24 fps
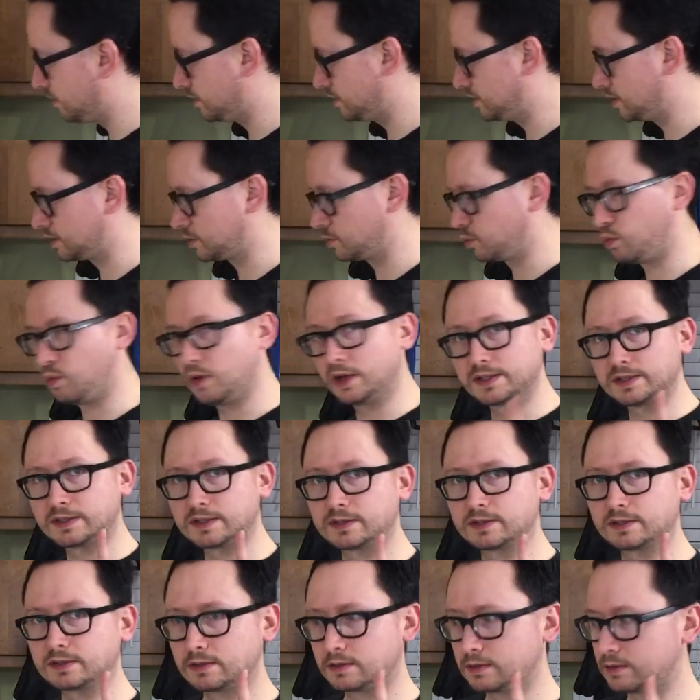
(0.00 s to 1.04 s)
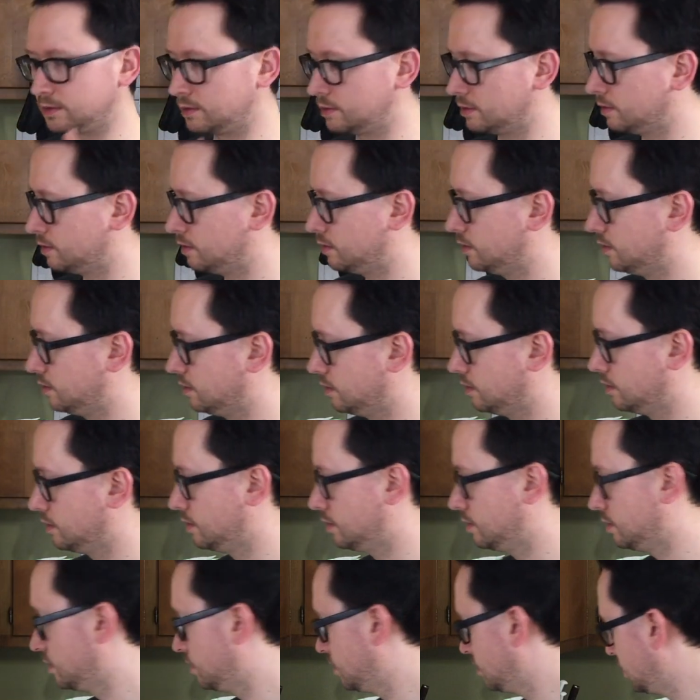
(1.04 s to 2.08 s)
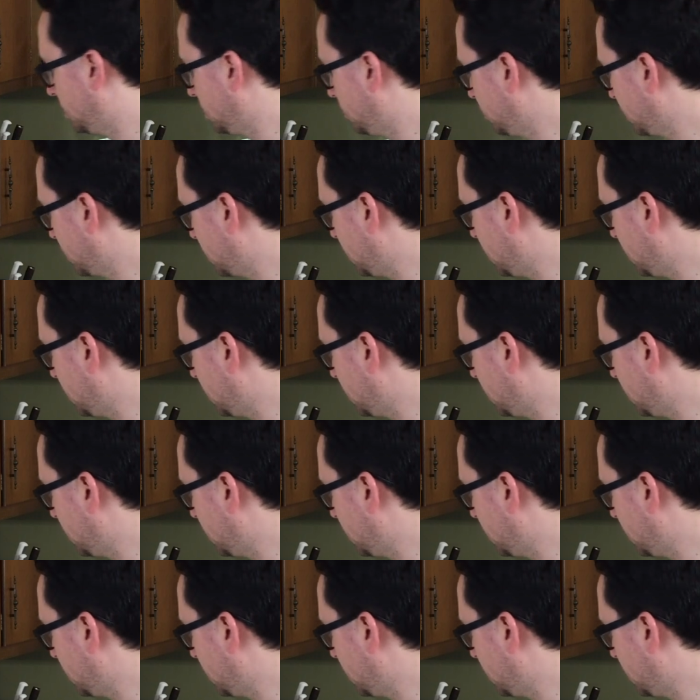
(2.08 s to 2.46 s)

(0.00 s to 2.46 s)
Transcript: just once, and we're